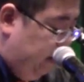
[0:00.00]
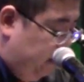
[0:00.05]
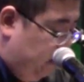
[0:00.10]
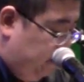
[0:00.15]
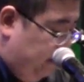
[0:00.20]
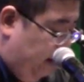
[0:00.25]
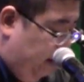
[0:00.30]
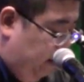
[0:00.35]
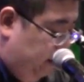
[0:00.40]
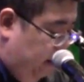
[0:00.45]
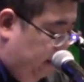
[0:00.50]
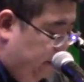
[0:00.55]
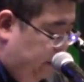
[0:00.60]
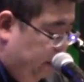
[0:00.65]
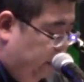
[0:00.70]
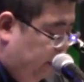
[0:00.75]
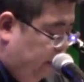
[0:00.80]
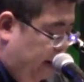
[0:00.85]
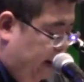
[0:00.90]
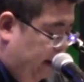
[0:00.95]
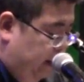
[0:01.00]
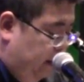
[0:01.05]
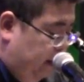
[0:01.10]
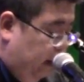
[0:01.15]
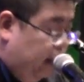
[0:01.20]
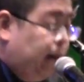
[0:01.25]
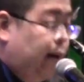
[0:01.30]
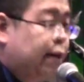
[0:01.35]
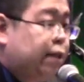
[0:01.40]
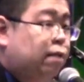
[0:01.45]
inspired them to create
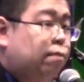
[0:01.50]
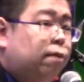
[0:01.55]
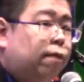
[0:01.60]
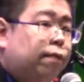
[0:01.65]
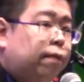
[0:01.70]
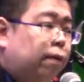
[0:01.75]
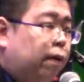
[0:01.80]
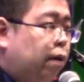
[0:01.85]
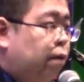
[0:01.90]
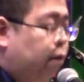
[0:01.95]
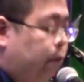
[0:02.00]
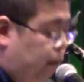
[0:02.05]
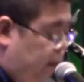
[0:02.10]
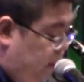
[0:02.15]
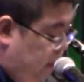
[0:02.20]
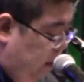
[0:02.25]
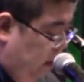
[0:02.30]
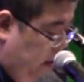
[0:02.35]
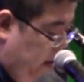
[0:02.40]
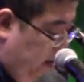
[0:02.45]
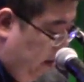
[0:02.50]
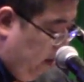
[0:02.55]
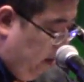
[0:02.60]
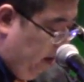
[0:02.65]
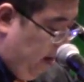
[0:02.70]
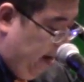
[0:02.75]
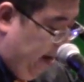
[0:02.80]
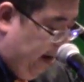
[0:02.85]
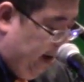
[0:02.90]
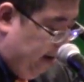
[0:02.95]
a costume of their own
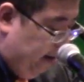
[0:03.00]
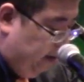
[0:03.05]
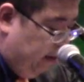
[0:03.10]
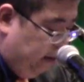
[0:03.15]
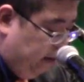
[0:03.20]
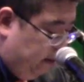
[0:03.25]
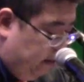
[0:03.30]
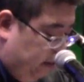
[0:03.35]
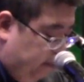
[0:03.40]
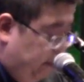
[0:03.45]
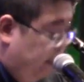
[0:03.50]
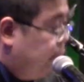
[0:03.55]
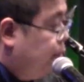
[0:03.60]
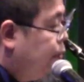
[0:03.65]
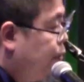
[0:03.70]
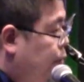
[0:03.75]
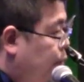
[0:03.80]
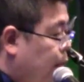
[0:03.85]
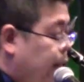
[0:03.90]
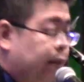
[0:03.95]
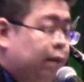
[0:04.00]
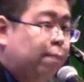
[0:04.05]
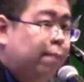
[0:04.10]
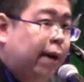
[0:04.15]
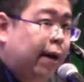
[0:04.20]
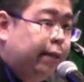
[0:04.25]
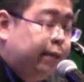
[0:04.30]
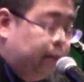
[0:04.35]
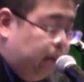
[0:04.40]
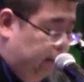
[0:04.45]
and spread the joy and the
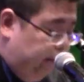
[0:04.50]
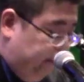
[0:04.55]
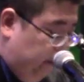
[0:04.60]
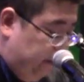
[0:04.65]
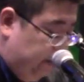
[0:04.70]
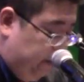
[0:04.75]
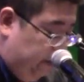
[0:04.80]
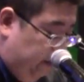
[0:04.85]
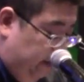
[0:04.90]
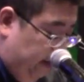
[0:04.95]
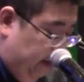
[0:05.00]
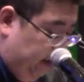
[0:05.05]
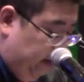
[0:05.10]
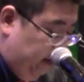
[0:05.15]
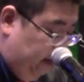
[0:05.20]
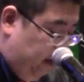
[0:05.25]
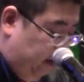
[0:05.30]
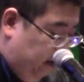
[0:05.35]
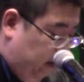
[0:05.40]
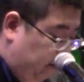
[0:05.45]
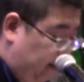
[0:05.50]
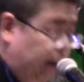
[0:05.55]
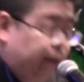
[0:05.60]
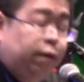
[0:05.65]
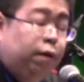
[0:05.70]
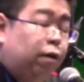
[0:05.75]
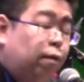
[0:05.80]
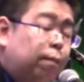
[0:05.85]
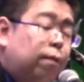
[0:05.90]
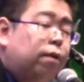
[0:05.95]
magic of fursuiting uh, around
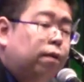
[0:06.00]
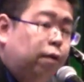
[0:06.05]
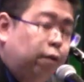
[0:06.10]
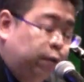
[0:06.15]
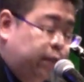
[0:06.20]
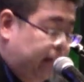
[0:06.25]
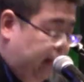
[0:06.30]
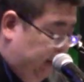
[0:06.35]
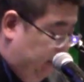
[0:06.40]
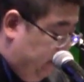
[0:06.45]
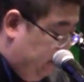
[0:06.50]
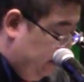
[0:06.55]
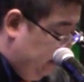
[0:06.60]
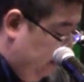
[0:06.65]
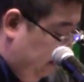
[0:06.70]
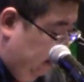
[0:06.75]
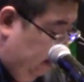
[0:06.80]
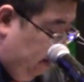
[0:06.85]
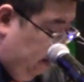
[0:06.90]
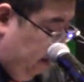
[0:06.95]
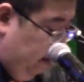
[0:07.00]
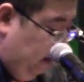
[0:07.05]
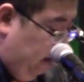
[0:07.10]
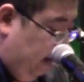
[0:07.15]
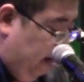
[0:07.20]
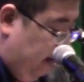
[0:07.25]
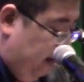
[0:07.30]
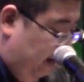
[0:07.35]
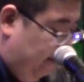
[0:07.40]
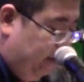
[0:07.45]
their own hometowns.
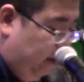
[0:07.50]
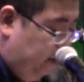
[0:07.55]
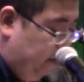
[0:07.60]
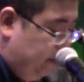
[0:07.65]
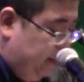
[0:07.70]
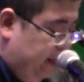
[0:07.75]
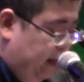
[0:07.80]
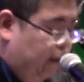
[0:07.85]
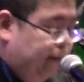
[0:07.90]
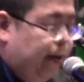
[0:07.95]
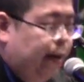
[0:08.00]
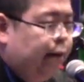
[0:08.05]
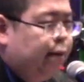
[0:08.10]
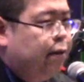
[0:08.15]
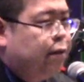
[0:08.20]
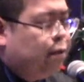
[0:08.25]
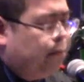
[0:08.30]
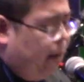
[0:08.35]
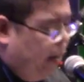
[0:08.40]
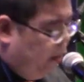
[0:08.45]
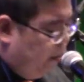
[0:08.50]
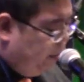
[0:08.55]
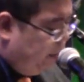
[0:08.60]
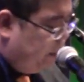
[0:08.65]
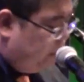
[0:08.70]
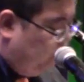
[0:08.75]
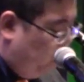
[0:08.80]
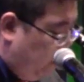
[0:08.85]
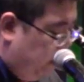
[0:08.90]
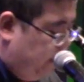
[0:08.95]
And I've always said, if I can inspire
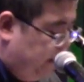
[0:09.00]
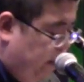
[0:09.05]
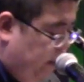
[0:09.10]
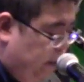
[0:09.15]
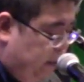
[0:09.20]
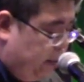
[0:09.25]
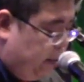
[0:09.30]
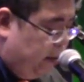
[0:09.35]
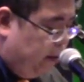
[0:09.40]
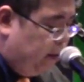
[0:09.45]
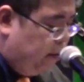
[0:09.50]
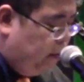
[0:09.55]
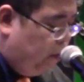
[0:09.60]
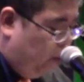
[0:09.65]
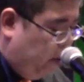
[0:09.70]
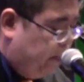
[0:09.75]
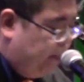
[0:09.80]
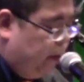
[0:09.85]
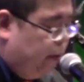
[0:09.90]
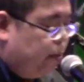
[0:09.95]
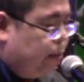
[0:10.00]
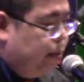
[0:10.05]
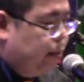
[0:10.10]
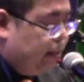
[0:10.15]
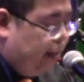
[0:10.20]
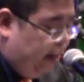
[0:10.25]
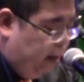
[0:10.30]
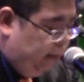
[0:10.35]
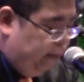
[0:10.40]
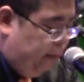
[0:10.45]
just one person, one person
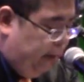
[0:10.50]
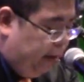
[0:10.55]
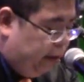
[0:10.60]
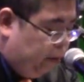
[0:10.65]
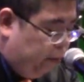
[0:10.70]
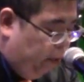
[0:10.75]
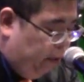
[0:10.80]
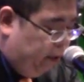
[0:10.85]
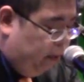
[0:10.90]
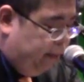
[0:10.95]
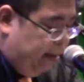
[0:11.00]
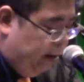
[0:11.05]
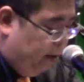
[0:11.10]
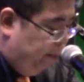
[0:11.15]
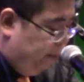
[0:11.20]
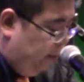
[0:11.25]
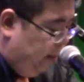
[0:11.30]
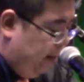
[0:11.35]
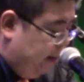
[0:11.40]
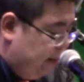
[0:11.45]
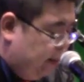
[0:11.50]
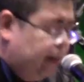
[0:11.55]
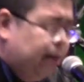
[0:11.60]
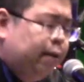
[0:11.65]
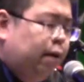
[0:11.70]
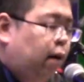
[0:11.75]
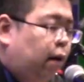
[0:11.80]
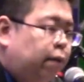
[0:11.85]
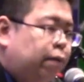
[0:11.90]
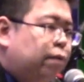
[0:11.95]
to help make the world a better place,
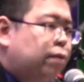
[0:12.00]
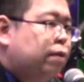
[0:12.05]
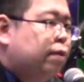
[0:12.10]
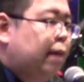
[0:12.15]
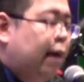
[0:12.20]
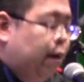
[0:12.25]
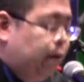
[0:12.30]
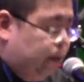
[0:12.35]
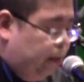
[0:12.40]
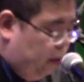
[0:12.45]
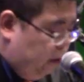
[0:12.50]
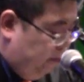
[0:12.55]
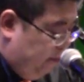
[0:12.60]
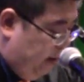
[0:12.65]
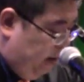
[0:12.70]
then all those thousands of